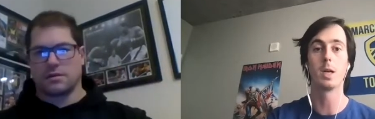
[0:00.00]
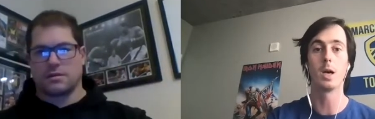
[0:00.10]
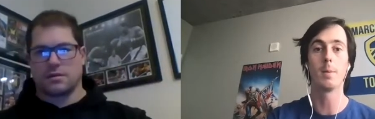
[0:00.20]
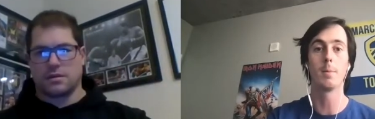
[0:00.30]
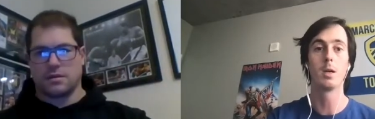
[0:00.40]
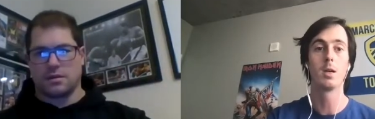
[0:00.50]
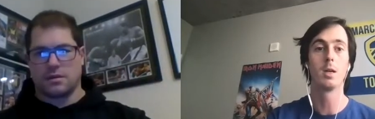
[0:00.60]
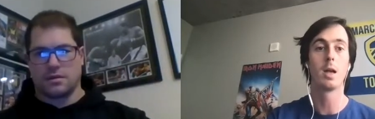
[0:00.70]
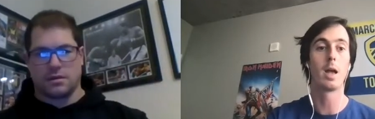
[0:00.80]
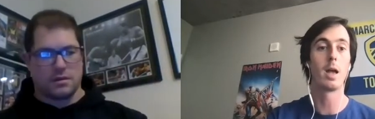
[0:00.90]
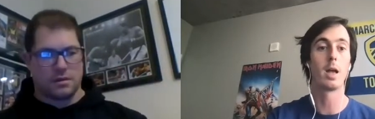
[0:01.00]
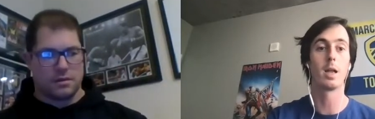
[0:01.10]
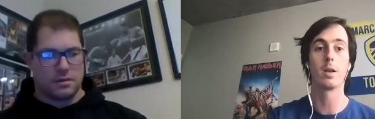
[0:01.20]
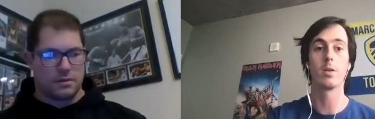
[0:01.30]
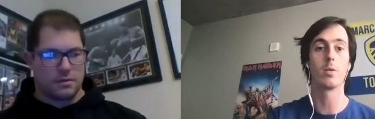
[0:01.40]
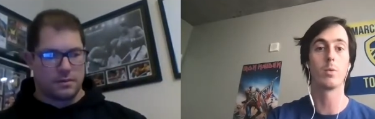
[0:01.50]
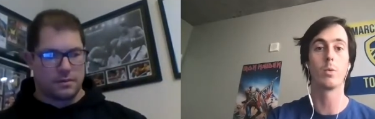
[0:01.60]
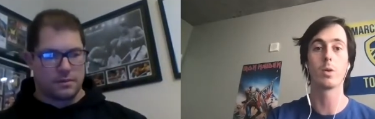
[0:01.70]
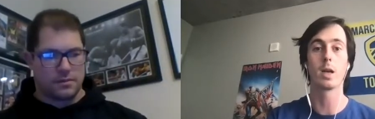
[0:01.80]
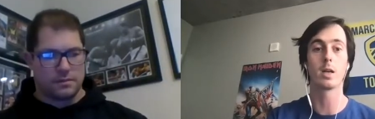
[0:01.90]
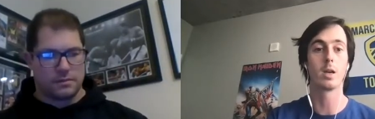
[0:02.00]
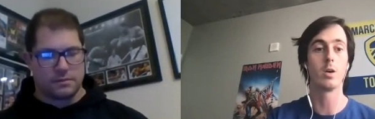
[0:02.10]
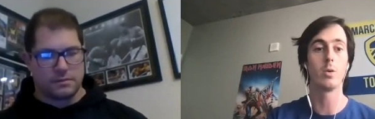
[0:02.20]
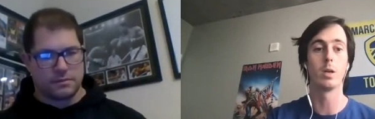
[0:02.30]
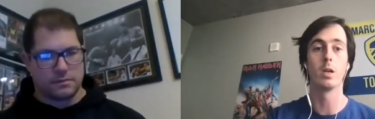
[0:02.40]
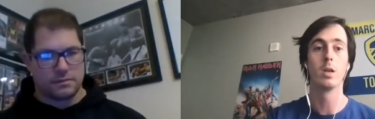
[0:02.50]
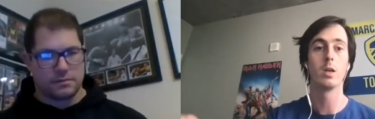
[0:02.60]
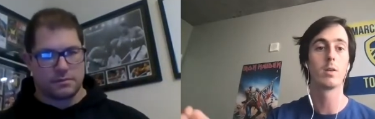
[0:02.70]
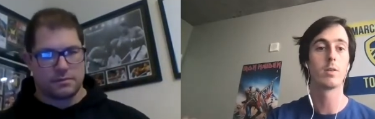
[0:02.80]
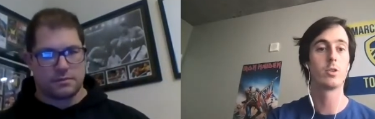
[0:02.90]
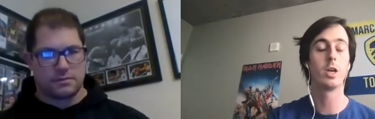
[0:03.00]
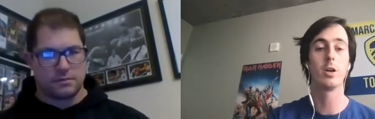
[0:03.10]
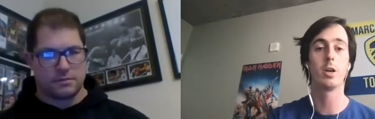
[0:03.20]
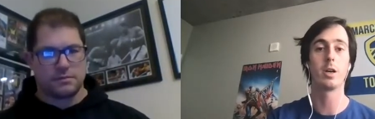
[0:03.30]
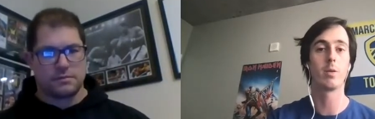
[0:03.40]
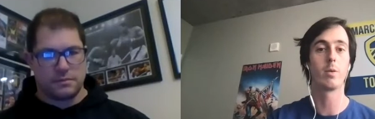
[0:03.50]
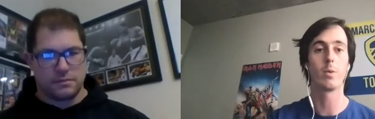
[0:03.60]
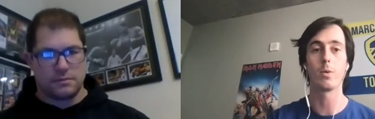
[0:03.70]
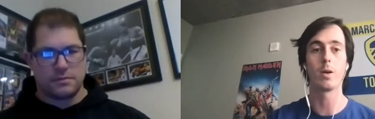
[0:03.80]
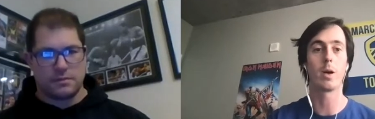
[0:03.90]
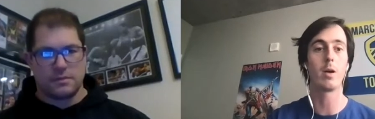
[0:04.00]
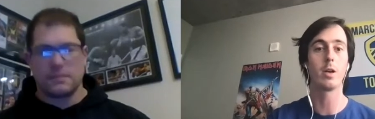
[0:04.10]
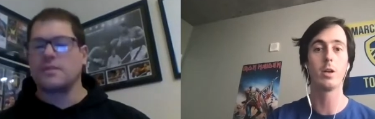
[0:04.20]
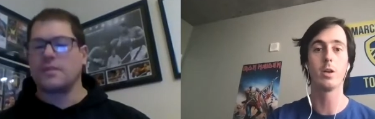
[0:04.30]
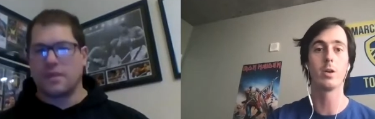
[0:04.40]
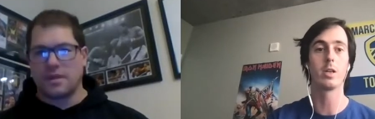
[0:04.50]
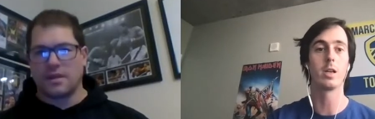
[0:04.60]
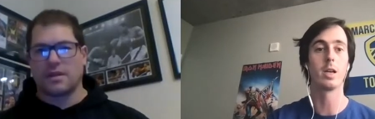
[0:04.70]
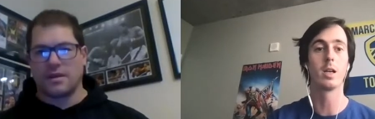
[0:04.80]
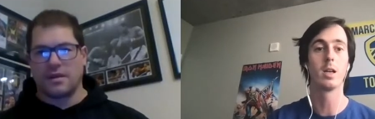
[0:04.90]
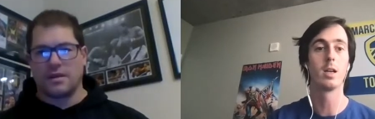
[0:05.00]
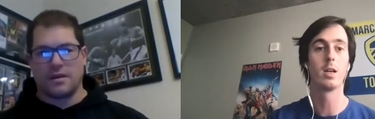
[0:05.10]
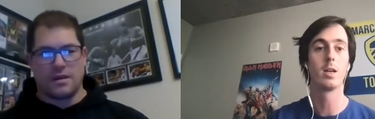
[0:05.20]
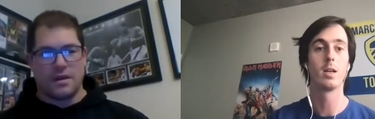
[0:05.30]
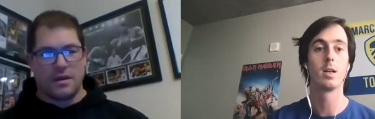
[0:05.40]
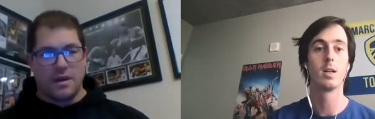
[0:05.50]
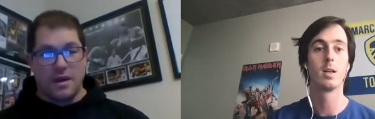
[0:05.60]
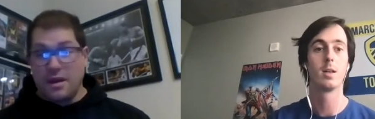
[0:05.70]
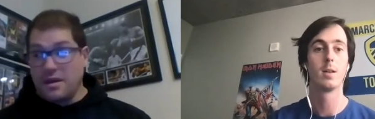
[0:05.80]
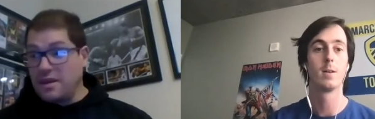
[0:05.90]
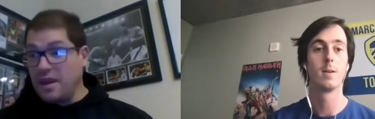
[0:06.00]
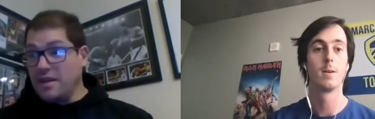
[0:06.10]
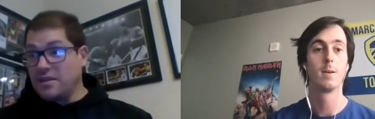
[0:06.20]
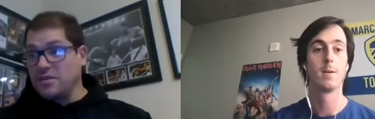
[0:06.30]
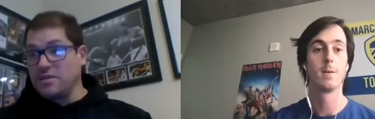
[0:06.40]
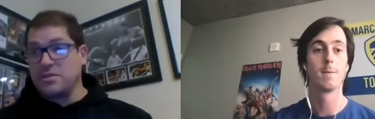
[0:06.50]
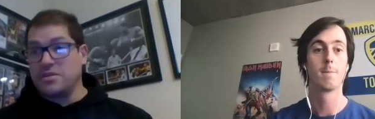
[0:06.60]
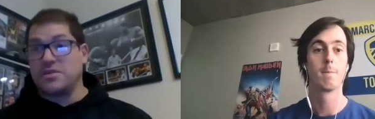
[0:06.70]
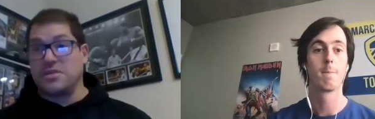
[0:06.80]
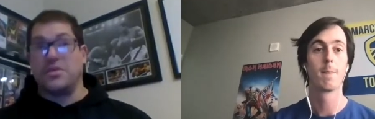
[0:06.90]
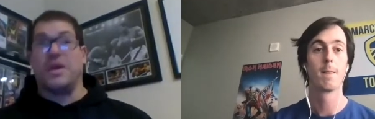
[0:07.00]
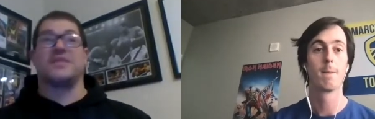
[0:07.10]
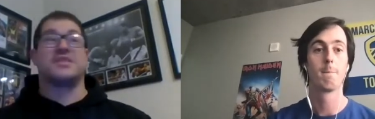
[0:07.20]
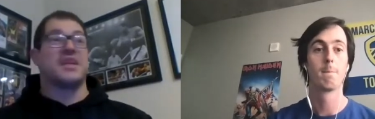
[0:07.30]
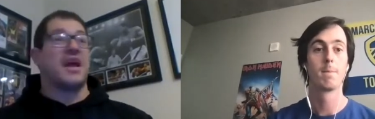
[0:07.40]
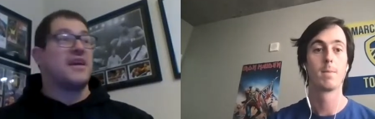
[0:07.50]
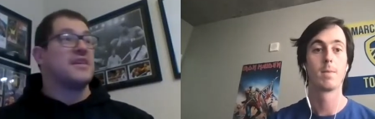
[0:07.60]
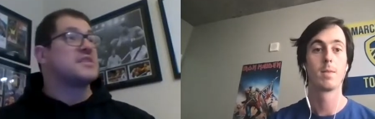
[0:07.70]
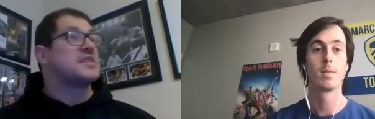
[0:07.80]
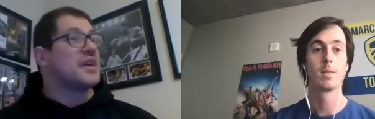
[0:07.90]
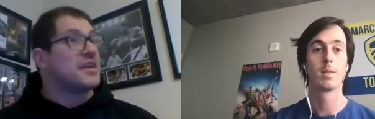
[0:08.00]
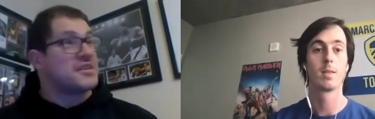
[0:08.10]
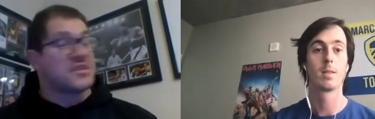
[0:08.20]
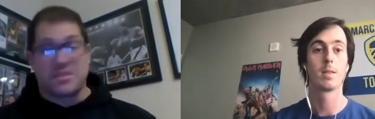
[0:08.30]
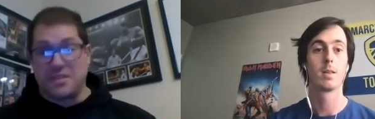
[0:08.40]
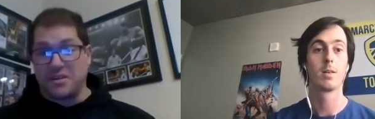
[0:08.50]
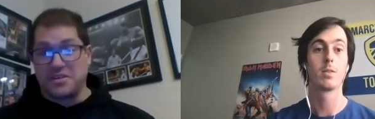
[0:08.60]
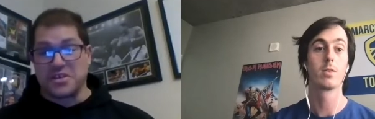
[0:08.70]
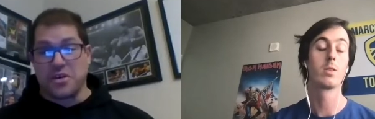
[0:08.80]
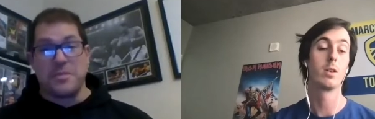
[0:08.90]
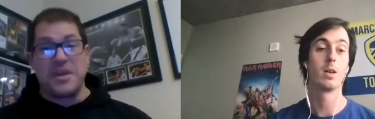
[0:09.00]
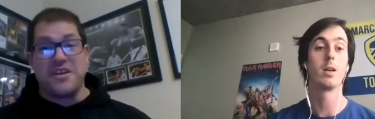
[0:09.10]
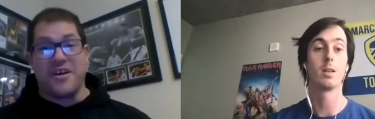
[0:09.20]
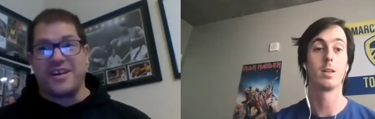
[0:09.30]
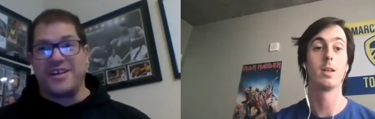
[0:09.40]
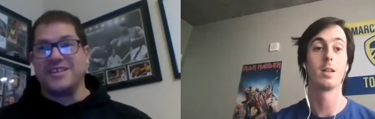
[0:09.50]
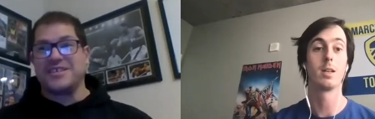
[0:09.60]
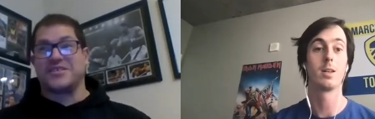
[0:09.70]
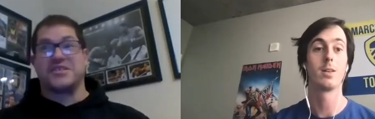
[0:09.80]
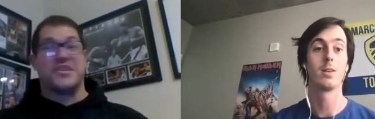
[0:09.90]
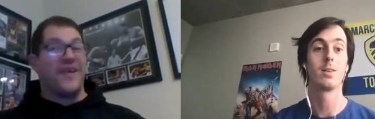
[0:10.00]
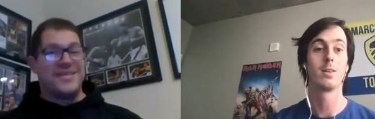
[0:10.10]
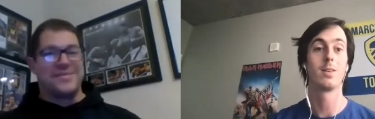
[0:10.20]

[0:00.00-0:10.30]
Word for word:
Speaker 1: be up and we'll get going. Jarrod, how are you doing today?
Speaker 2: Yeah, doing well today. It's uh, just you know just gone midnight here, yeah. so tonight.